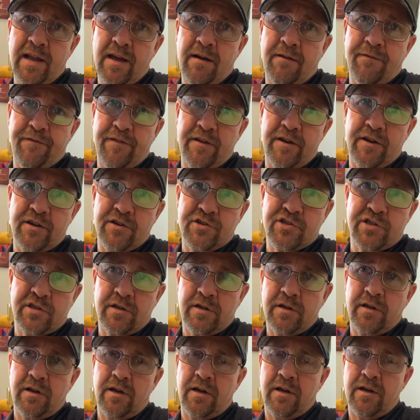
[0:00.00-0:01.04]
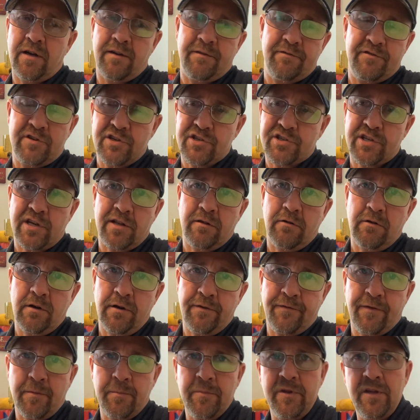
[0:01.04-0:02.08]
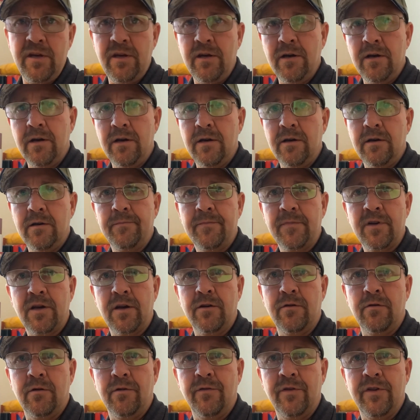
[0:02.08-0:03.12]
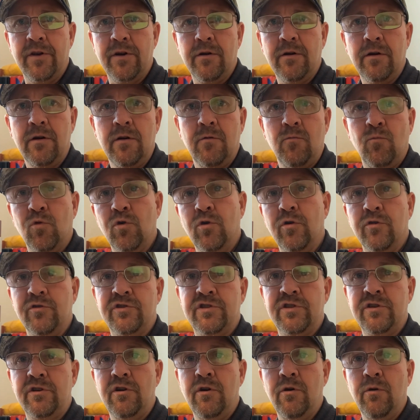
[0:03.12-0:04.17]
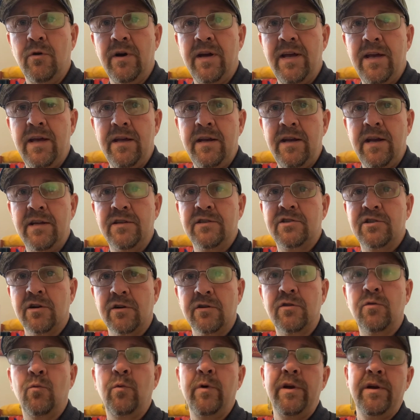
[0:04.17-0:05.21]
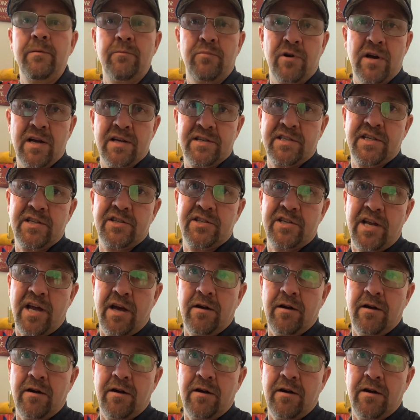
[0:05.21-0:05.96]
finished, just unloaded it from the cutter over there, we're going to go ahead and start the weeding process now.